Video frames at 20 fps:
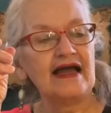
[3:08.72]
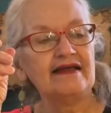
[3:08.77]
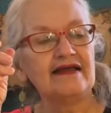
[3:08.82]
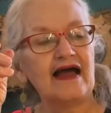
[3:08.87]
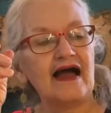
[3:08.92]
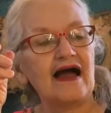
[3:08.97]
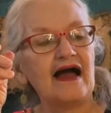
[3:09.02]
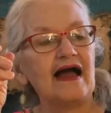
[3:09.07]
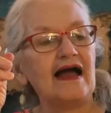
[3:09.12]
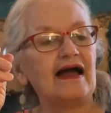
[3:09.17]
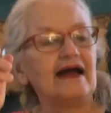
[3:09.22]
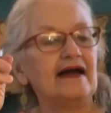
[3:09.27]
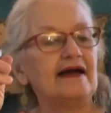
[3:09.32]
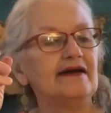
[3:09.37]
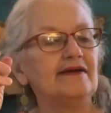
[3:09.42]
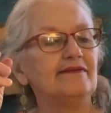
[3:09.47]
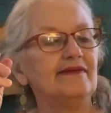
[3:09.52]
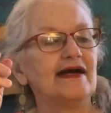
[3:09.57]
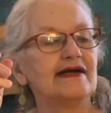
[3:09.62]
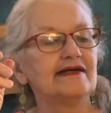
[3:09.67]
I
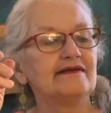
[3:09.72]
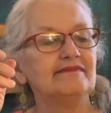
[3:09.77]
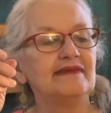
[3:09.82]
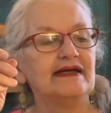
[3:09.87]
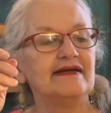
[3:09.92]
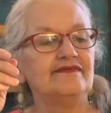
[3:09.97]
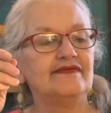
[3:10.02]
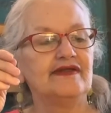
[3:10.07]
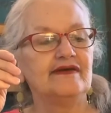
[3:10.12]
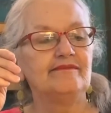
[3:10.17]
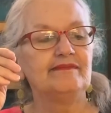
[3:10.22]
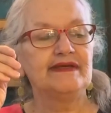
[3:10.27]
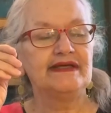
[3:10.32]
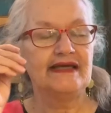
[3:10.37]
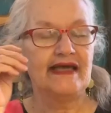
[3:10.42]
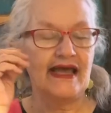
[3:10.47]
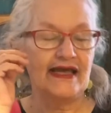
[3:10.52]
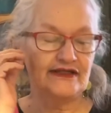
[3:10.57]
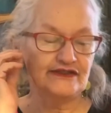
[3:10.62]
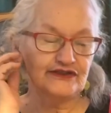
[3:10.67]
recommend the
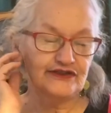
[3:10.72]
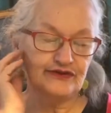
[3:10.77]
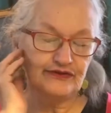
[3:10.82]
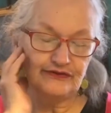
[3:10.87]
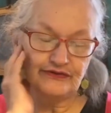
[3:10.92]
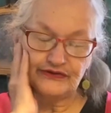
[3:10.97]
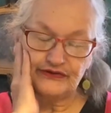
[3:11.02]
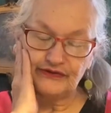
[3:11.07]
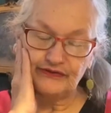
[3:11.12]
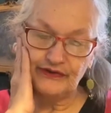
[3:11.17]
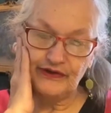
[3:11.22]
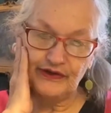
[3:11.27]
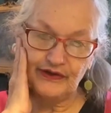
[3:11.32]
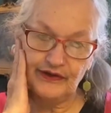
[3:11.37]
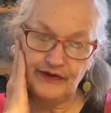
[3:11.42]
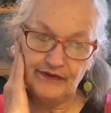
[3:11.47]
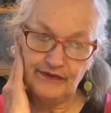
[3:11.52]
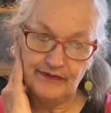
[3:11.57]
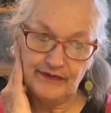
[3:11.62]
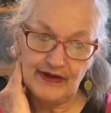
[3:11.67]
pH
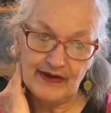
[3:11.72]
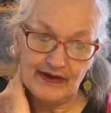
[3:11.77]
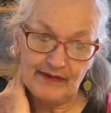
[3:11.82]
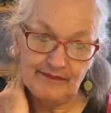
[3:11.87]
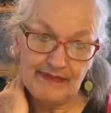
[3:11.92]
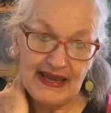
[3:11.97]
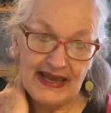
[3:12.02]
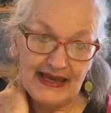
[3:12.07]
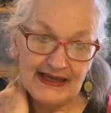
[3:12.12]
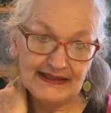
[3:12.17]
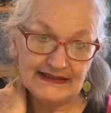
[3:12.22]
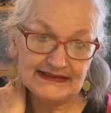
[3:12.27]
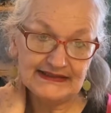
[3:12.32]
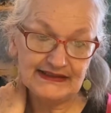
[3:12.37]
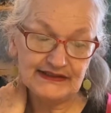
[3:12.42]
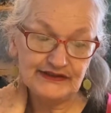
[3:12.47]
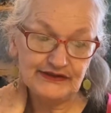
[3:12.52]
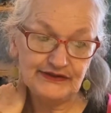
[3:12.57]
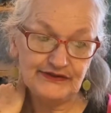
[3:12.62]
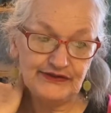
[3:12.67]
neutral paste
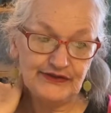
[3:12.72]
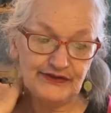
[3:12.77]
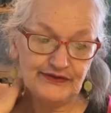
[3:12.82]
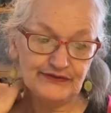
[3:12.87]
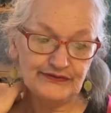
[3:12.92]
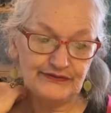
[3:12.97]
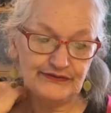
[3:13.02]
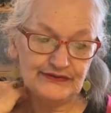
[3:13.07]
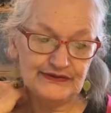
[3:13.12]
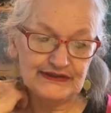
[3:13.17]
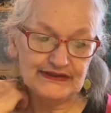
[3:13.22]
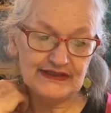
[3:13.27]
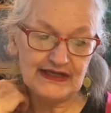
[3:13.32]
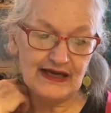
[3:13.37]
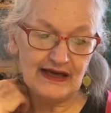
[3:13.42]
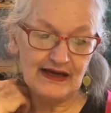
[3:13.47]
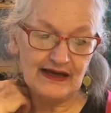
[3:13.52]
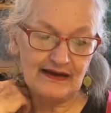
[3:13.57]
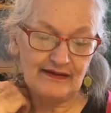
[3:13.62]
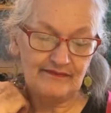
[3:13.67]
that you use.
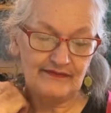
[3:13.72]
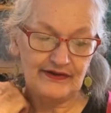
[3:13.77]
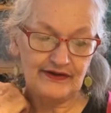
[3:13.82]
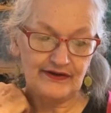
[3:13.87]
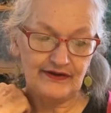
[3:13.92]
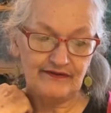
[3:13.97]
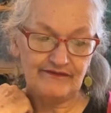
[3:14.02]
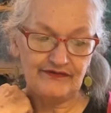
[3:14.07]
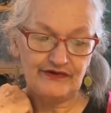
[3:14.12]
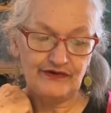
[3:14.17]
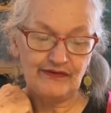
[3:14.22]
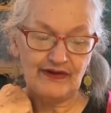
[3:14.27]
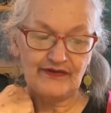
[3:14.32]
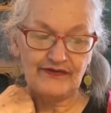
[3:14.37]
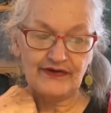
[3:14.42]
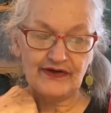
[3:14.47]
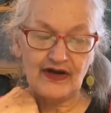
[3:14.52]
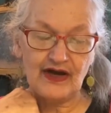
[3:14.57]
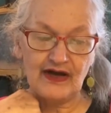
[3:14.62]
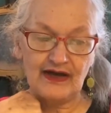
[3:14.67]
There are a few other
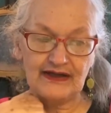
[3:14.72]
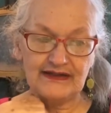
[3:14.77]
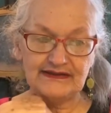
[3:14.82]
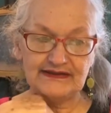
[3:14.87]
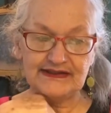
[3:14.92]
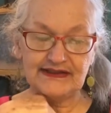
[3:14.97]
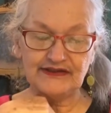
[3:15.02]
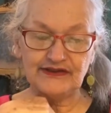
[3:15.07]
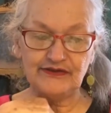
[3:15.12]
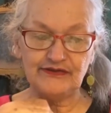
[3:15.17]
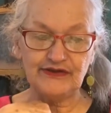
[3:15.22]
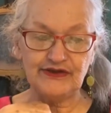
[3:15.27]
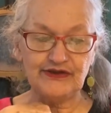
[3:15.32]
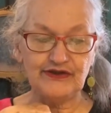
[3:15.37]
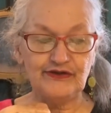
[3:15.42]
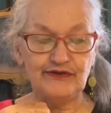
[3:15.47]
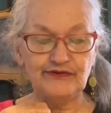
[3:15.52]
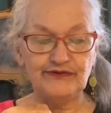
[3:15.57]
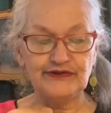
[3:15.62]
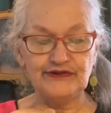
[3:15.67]
kinds that you can
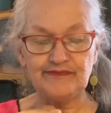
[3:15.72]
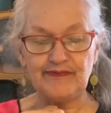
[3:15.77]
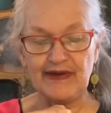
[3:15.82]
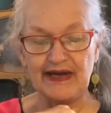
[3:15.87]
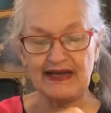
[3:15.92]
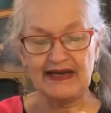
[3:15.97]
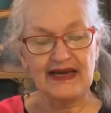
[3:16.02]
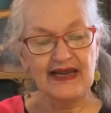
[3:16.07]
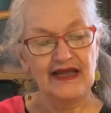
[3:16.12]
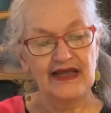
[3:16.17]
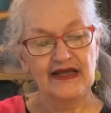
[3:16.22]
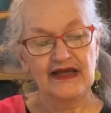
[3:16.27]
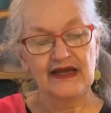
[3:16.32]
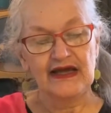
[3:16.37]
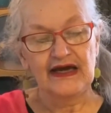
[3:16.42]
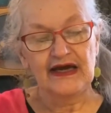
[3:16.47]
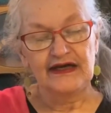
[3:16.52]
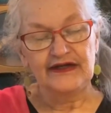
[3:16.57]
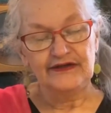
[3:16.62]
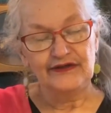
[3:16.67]
use, but
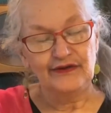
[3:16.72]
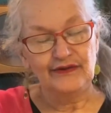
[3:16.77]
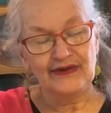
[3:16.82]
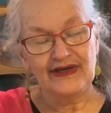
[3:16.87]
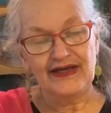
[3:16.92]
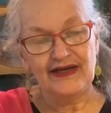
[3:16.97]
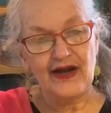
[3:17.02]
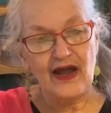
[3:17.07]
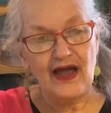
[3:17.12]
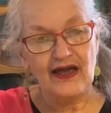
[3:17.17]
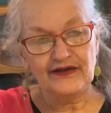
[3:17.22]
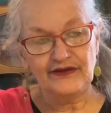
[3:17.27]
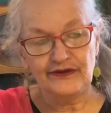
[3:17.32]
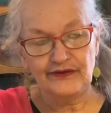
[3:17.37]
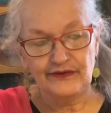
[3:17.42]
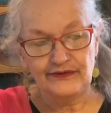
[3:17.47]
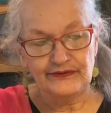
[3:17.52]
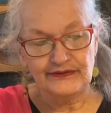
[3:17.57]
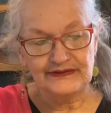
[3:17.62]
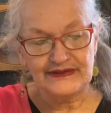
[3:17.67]
you cannot
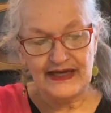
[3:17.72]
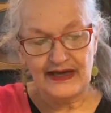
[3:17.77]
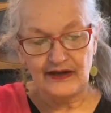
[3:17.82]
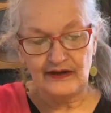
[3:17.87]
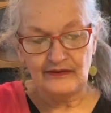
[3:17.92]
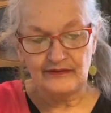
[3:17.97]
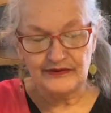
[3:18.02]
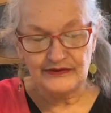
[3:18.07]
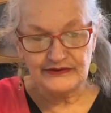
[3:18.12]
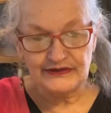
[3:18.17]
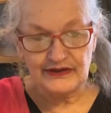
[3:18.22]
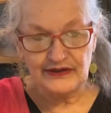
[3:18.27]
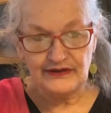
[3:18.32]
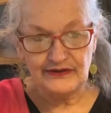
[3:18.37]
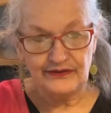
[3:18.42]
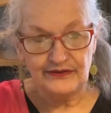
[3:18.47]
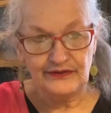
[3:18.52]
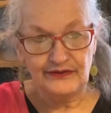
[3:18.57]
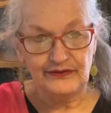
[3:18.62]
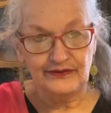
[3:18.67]
use Elmer's
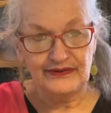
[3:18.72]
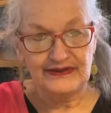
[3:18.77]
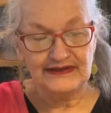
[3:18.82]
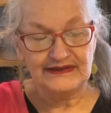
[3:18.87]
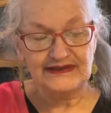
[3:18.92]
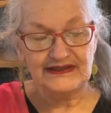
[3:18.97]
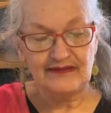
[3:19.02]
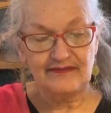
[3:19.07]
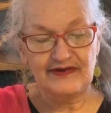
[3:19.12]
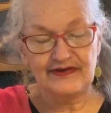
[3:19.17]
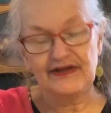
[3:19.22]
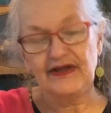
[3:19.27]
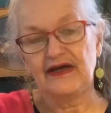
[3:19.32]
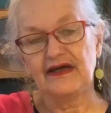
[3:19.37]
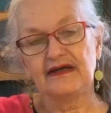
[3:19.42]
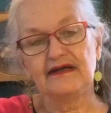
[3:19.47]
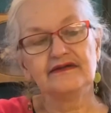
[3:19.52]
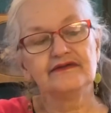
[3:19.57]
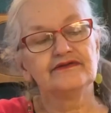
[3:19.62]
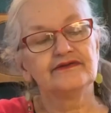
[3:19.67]
glue and some of the
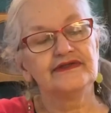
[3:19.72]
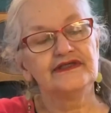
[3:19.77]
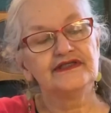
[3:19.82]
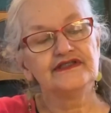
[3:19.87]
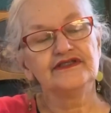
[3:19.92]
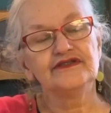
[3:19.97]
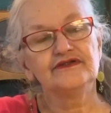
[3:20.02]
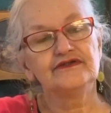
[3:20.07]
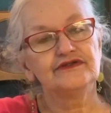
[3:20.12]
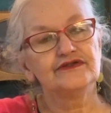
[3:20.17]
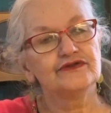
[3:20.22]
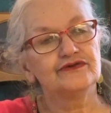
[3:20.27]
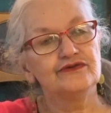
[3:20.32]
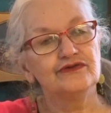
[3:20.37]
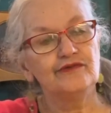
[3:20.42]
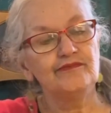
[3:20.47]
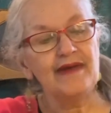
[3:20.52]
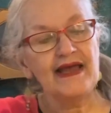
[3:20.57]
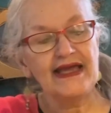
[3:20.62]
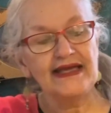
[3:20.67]
traditional
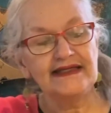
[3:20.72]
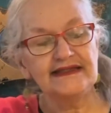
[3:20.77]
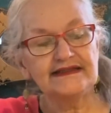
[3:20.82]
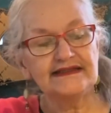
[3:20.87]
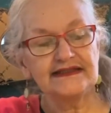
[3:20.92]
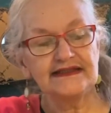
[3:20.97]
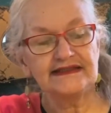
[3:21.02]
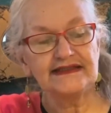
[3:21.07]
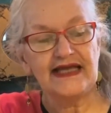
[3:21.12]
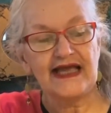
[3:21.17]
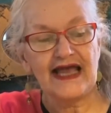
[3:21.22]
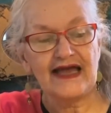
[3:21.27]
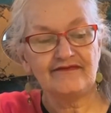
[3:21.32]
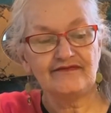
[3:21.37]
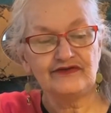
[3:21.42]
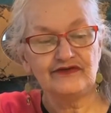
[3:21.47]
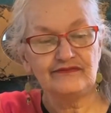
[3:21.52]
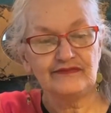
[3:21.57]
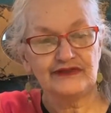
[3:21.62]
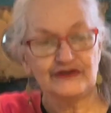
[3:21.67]
school paste because they have
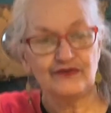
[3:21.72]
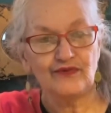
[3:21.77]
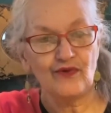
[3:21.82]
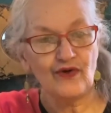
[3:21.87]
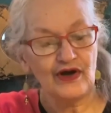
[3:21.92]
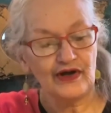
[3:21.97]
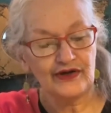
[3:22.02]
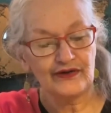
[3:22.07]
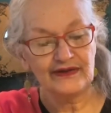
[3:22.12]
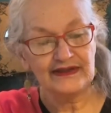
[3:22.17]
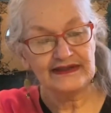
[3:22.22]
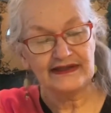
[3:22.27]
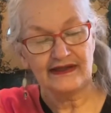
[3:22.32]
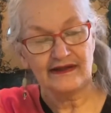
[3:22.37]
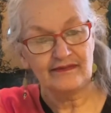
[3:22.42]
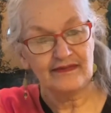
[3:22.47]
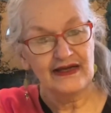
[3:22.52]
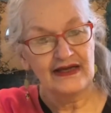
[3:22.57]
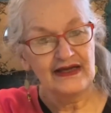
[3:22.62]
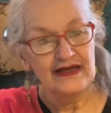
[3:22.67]
too much water in
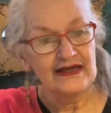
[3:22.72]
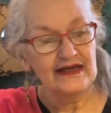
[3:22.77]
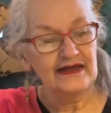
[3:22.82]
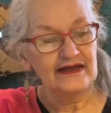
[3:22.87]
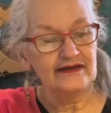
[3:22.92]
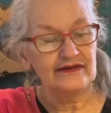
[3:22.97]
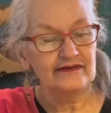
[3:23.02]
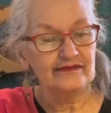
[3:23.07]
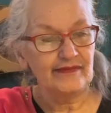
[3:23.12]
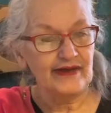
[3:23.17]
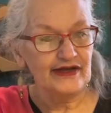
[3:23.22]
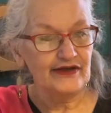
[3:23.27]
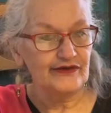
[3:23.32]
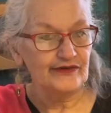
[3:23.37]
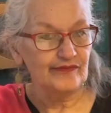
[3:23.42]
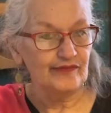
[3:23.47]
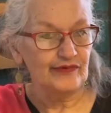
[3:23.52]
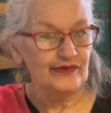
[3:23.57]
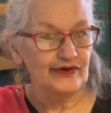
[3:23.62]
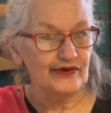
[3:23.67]
them, and it'll make your
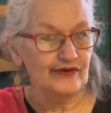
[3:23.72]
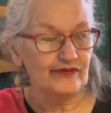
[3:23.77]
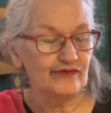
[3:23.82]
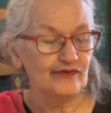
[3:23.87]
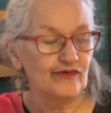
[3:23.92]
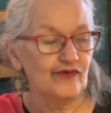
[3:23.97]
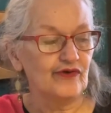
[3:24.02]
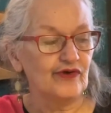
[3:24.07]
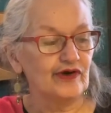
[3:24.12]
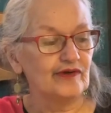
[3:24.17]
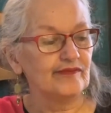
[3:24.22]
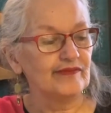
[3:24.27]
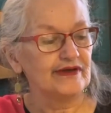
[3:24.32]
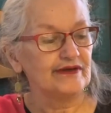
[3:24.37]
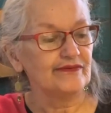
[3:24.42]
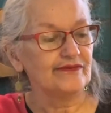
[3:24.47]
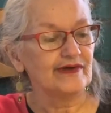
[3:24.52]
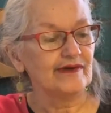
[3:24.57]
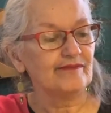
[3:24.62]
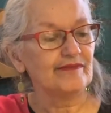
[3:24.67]
book warp and
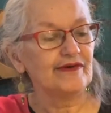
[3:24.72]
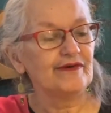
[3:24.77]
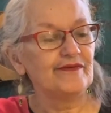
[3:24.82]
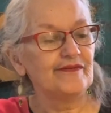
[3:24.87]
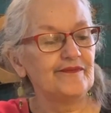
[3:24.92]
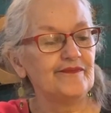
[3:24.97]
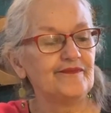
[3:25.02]
ripple.